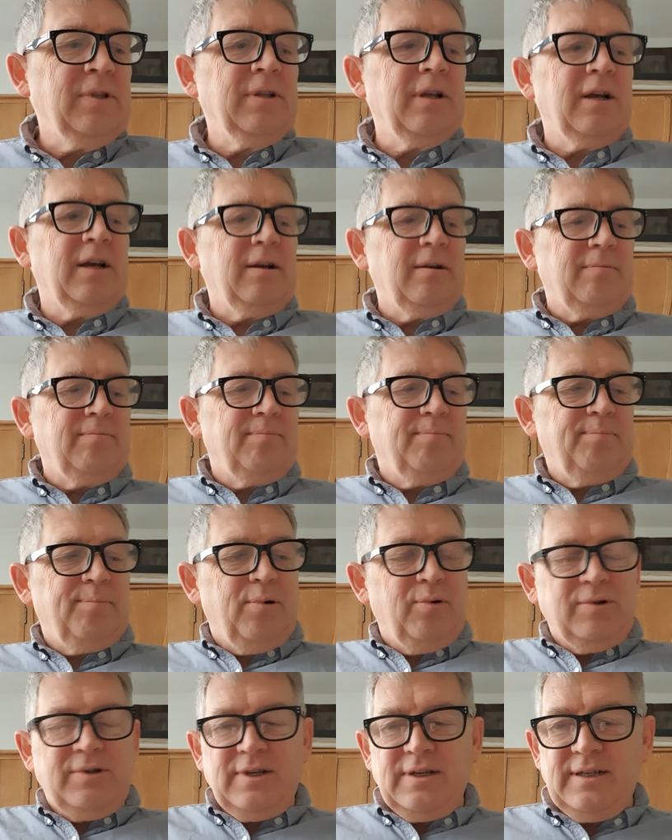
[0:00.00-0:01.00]
um,
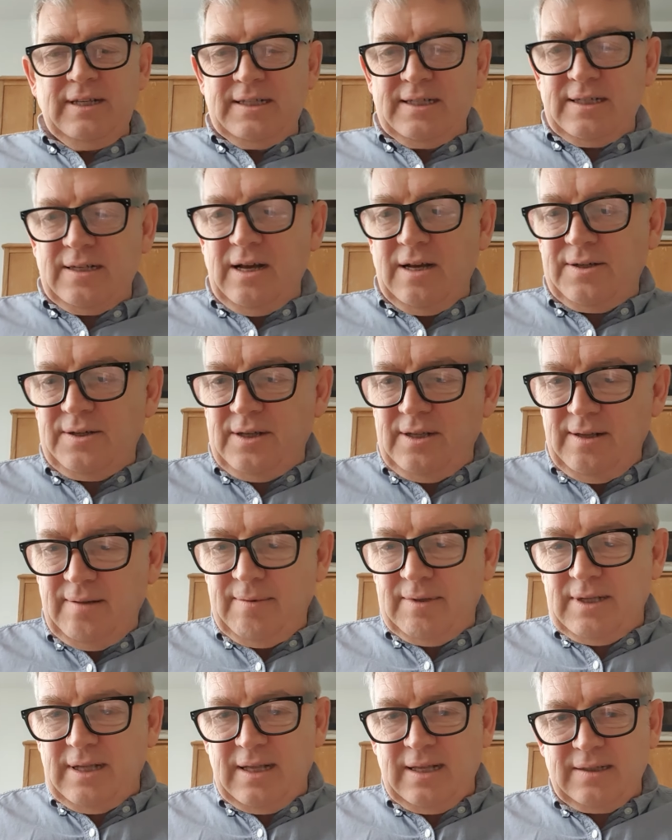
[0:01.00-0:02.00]
point of discussion. There
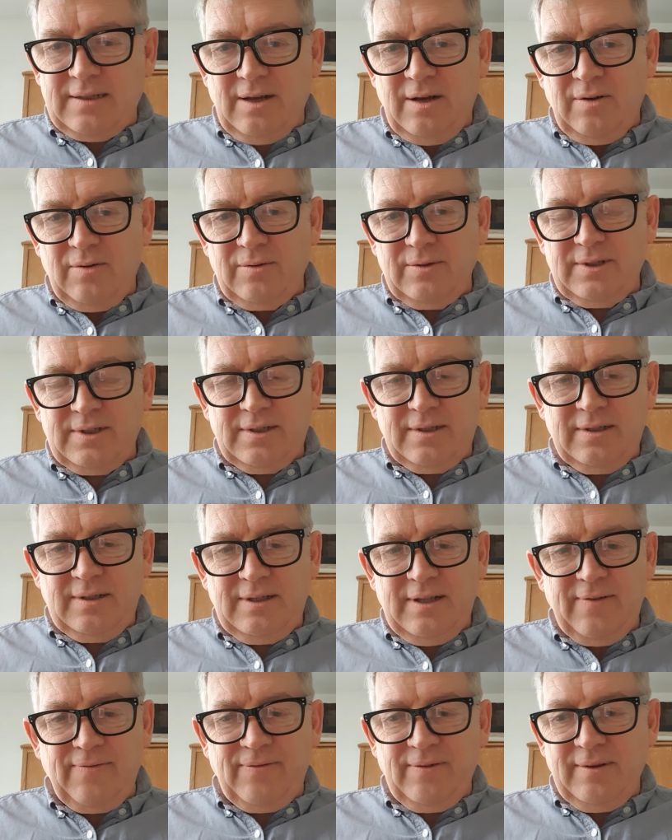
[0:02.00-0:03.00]
was that's a whole
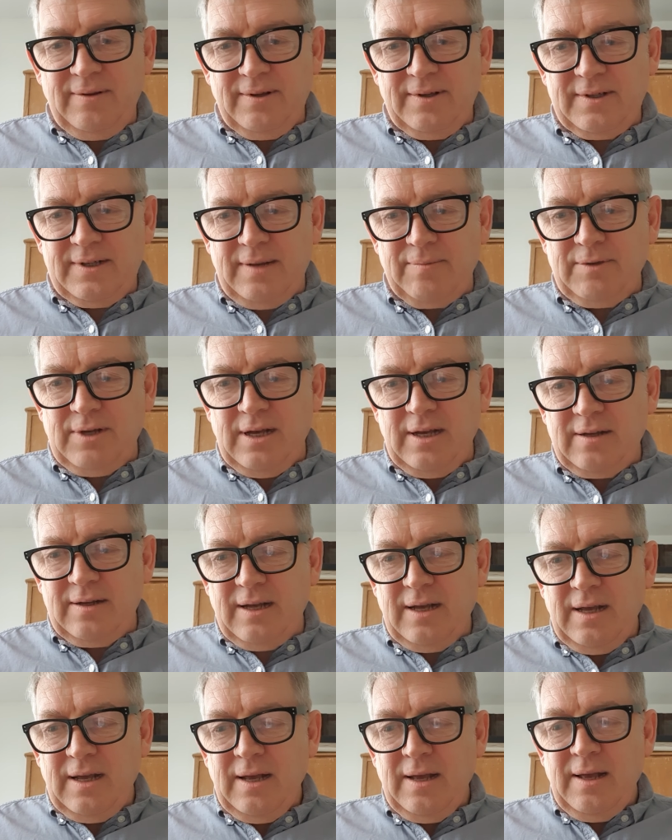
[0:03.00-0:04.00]
different subject,
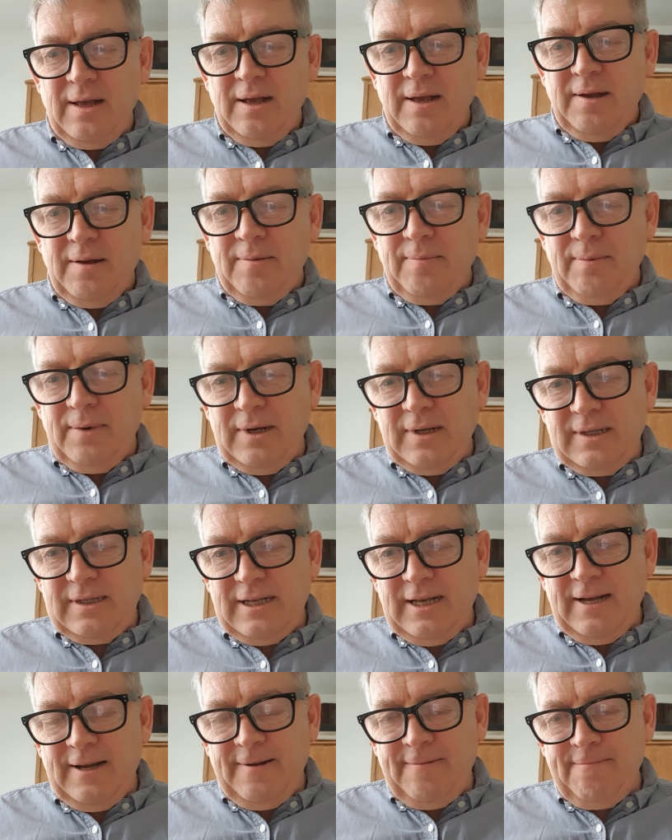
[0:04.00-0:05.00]
but
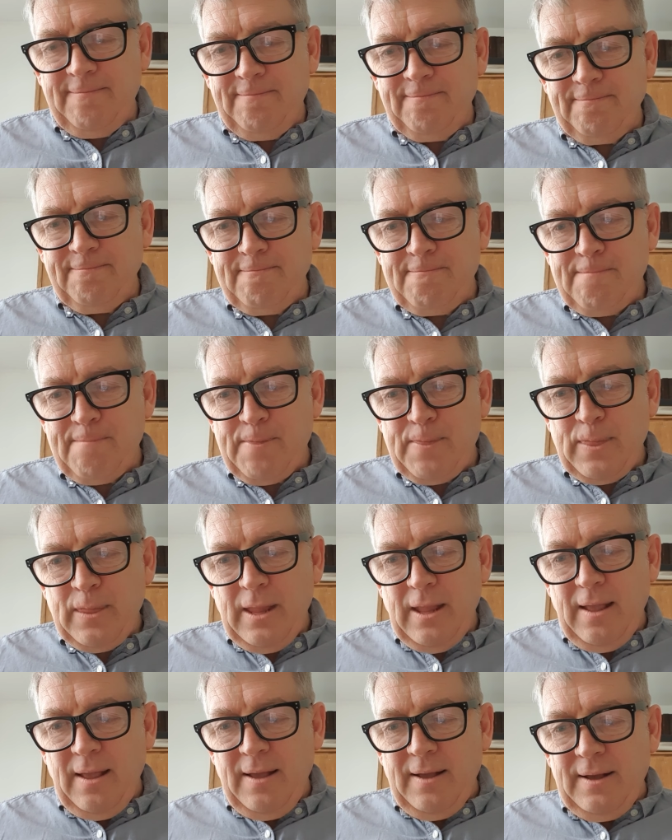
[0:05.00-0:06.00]
um,
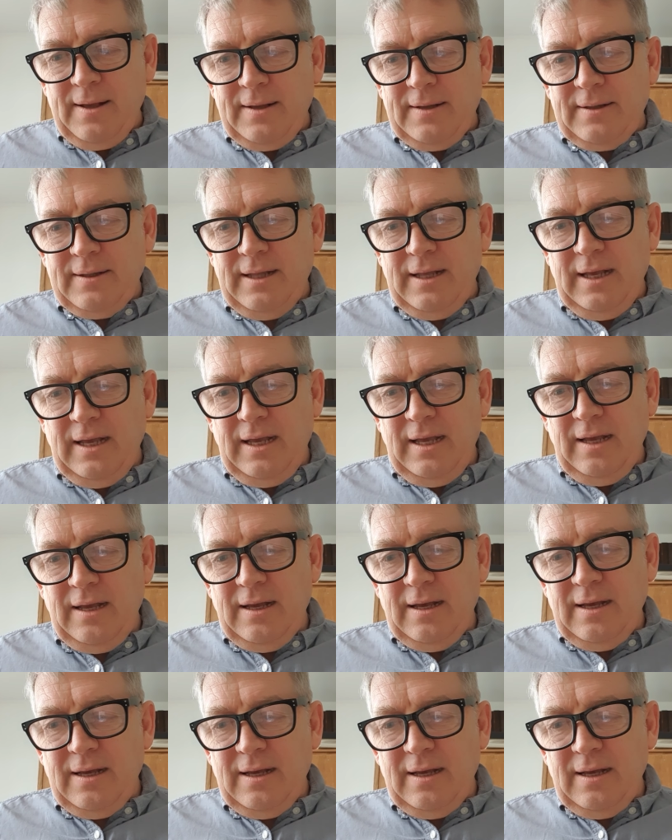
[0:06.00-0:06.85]
the